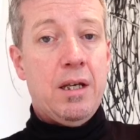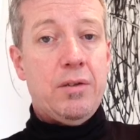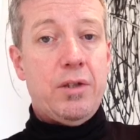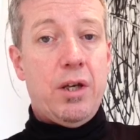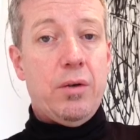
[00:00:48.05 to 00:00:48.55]

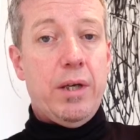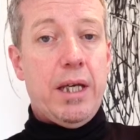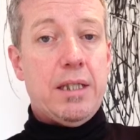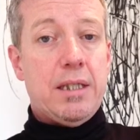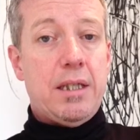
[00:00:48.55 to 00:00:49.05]
So
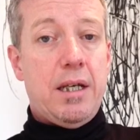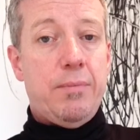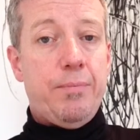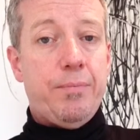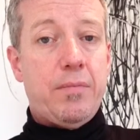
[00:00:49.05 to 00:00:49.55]
it's a
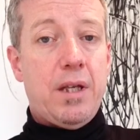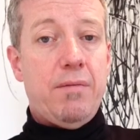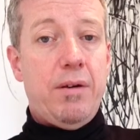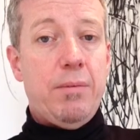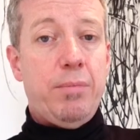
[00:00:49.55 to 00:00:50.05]

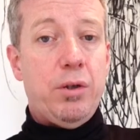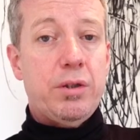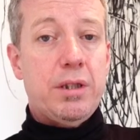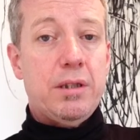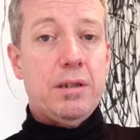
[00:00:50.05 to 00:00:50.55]
very
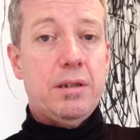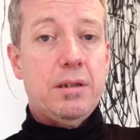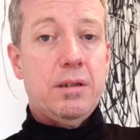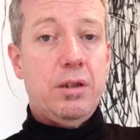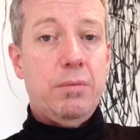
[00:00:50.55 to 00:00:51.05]
important
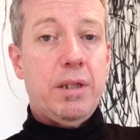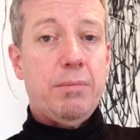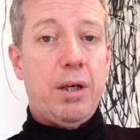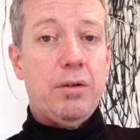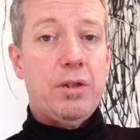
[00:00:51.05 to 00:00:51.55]
human
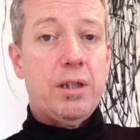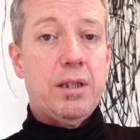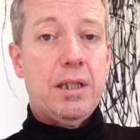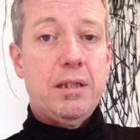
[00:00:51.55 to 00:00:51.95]
emotion.